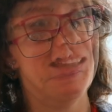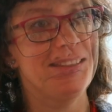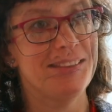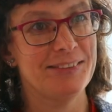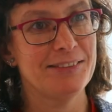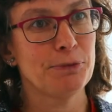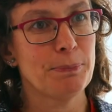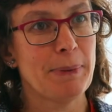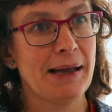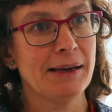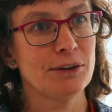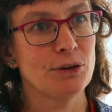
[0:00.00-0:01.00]
This is
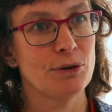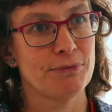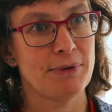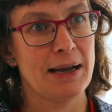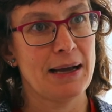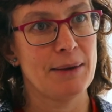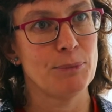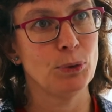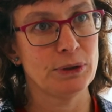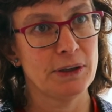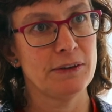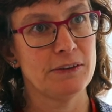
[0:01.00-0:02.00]
part of a
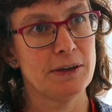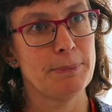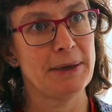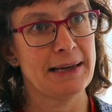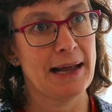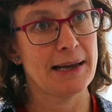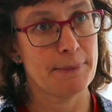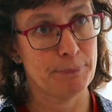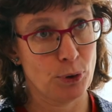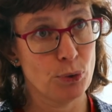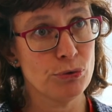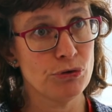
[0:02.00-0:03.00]
multidisciplinary
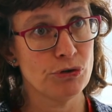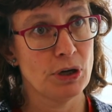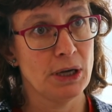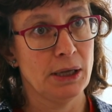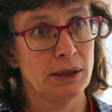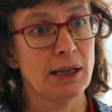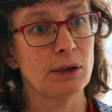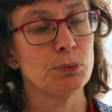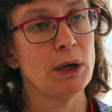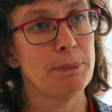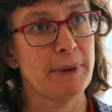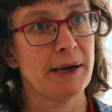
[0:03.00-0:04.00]
approach that
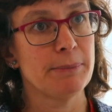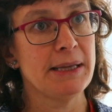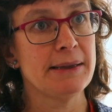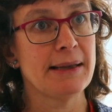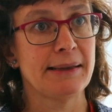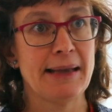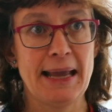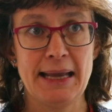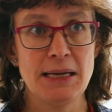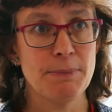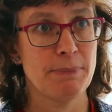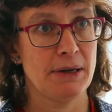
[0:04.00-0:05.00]
will permit that
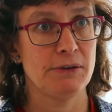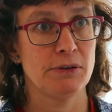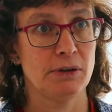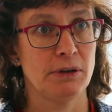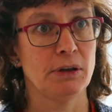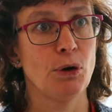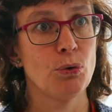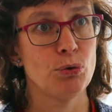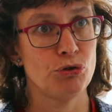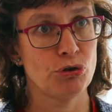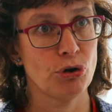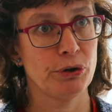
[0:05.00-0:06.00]
any patient
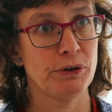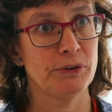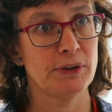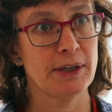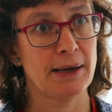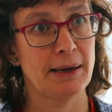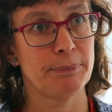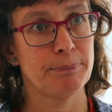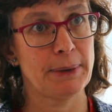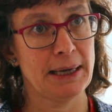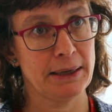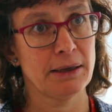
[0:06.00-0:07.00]
who joins the
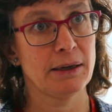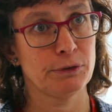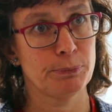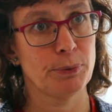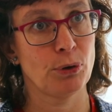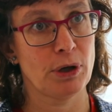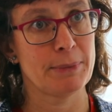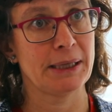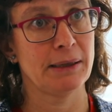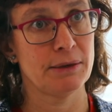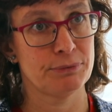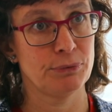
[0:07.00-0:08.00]
pancreas program
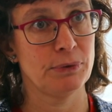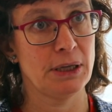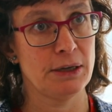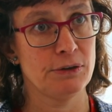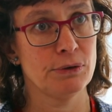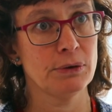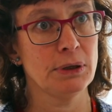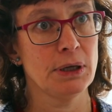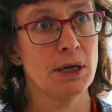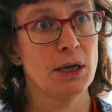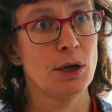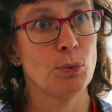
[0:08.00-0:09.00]
at the
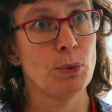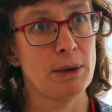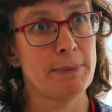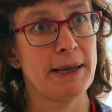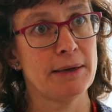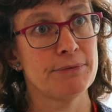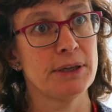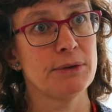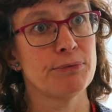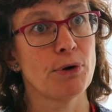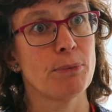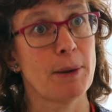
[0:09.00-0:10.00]
foundation will benefit
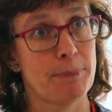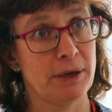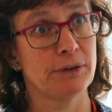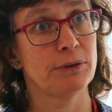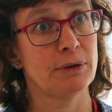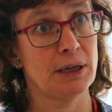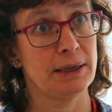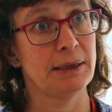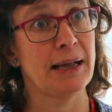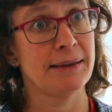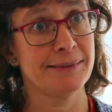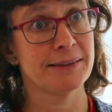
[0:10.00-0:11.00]
from a
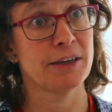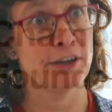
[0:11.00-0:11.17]
personalized